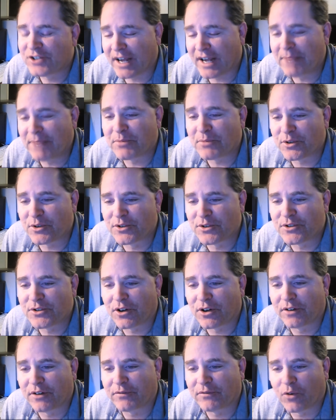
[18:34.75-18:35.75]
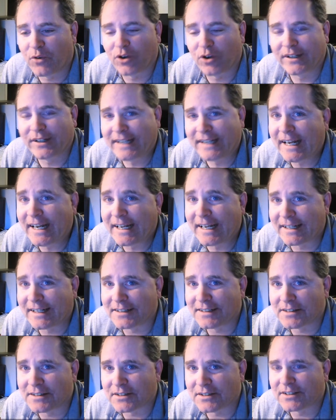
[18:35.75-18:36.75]
chambers are for
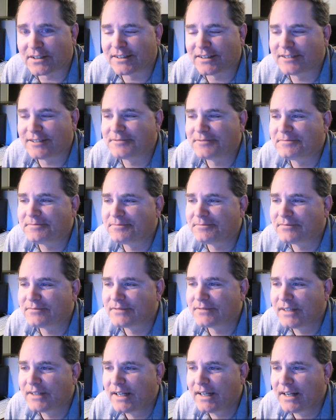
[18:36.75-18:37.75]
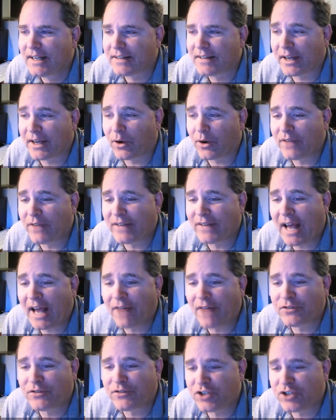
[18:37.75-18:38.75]
kings. They don't even
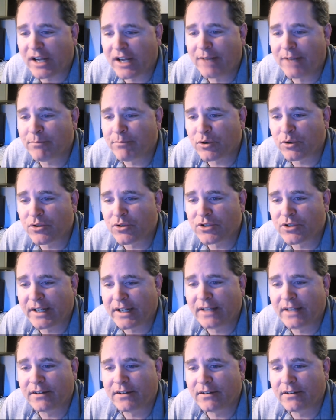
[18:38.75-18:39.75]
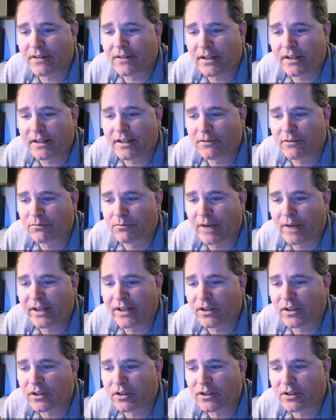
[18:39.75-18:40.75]
have chambers in the
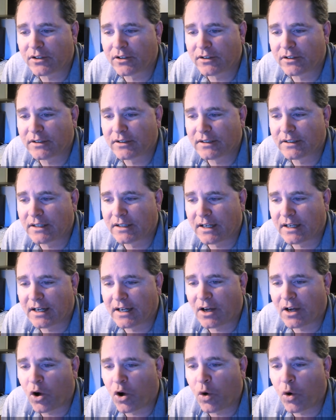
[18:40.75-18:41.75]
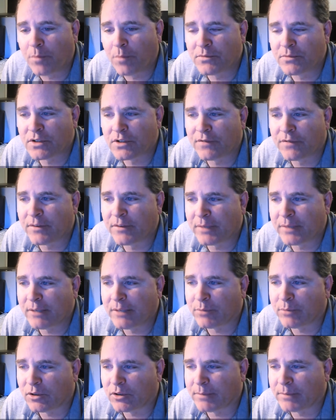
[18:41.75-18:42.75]
regular uh, homes of the
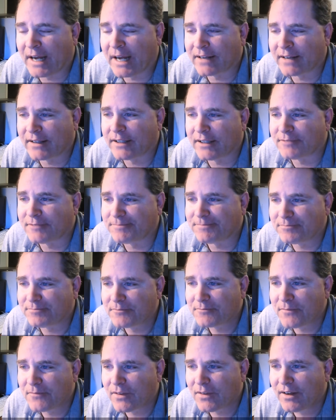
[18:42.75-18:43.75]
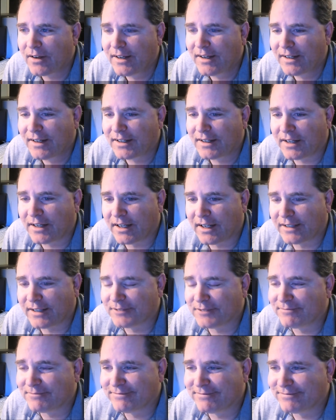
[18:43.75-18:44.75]
people back then.
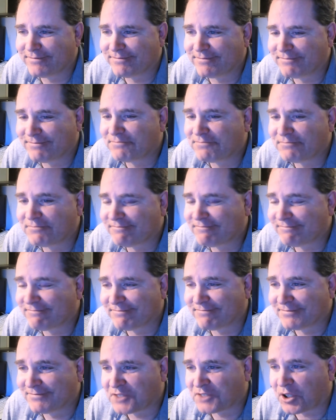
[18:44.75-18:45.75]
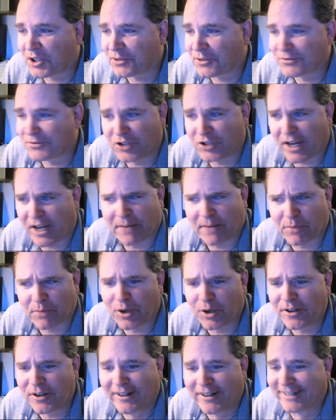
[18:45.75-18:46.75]
Uh, so, chamber.